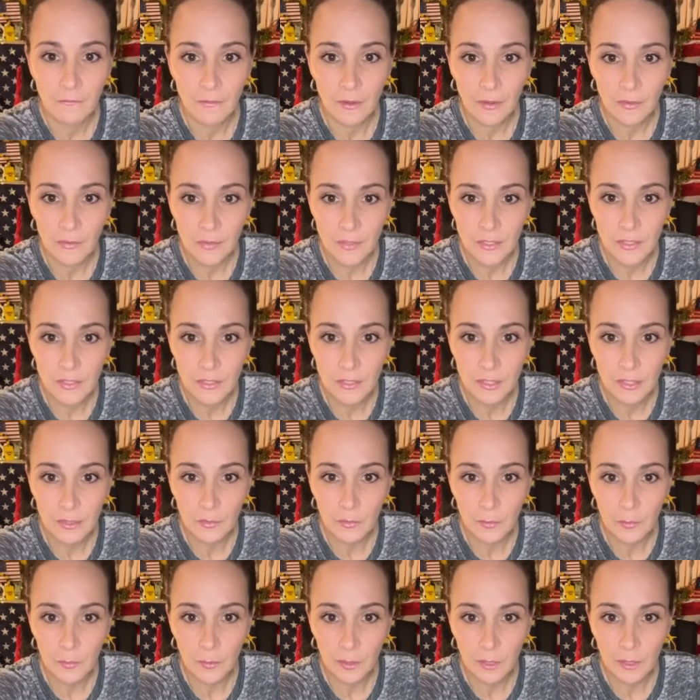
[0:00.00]
Found the
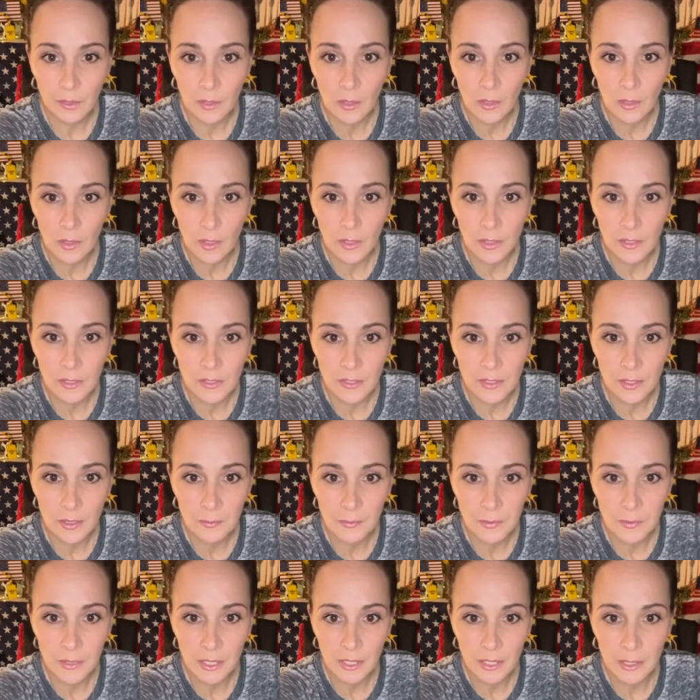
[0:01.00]
secret: weight loss,
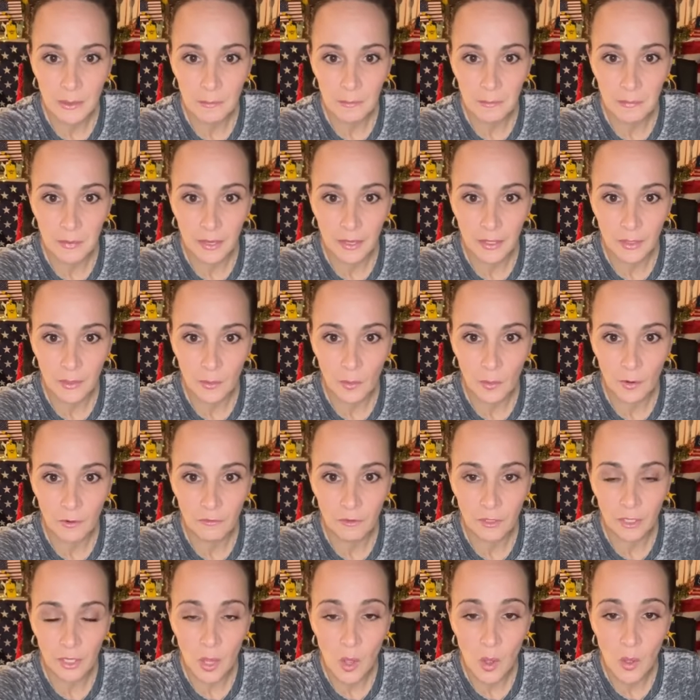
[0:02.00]
obtain a bad cough
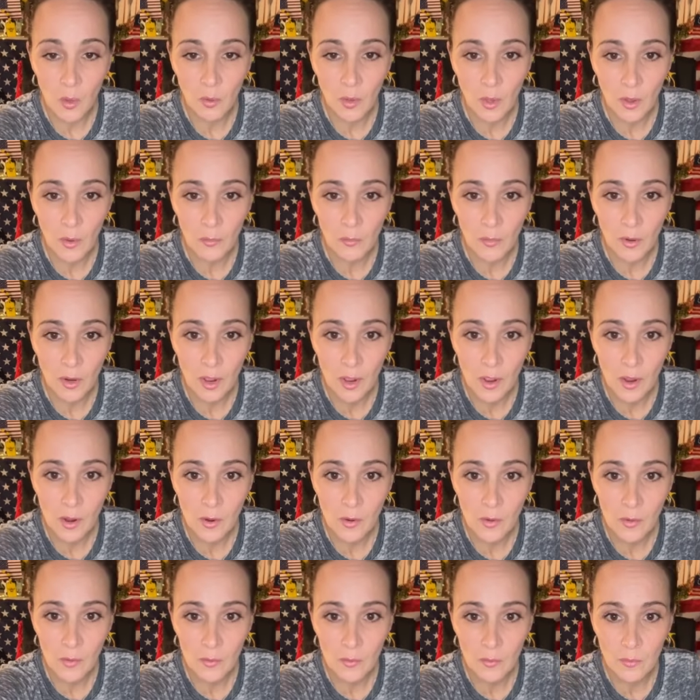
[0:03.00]
and cold. Oh
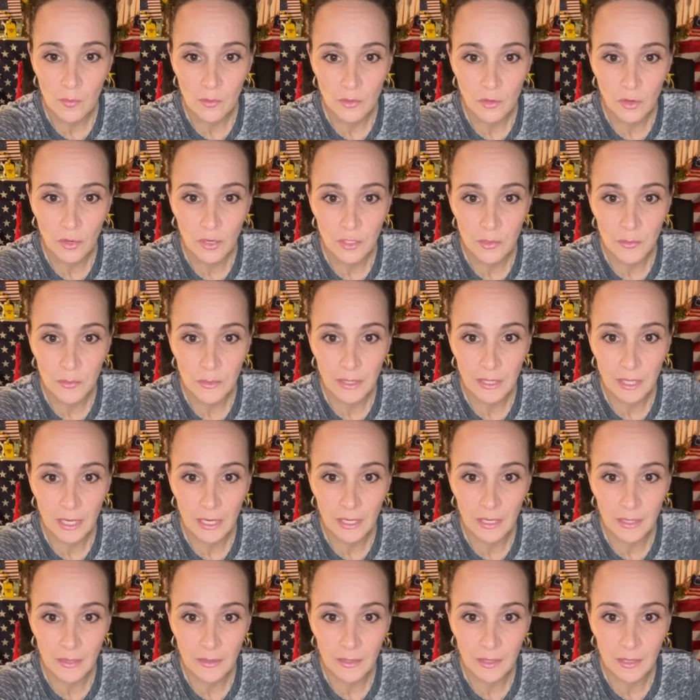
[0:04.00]
no, try to eat
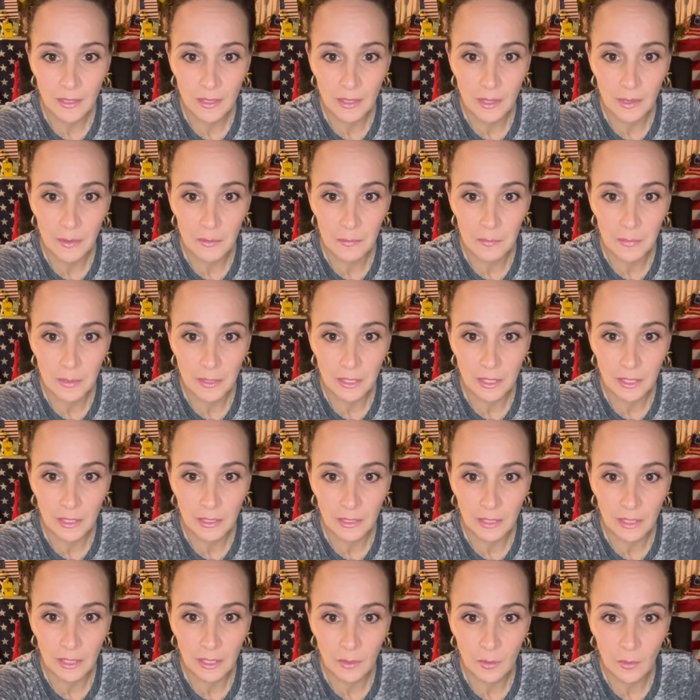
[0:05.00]
anything,
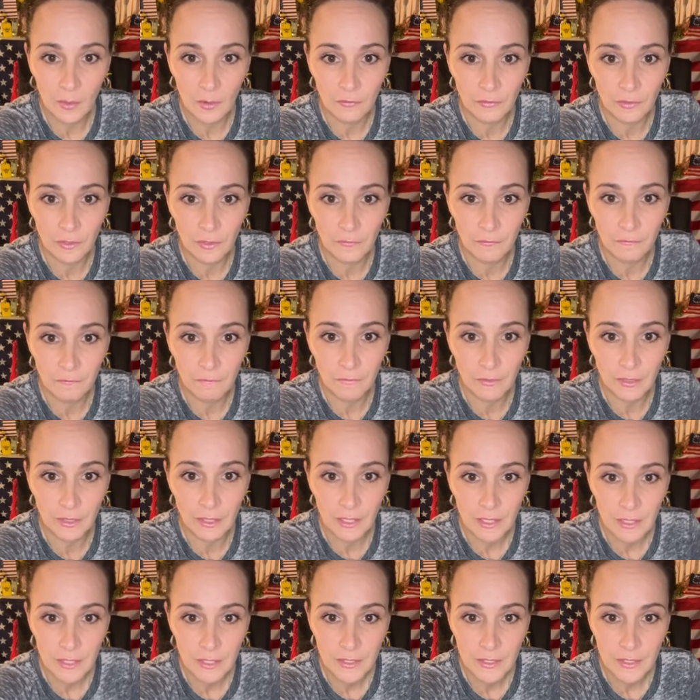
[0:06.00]
immediately coughing fit.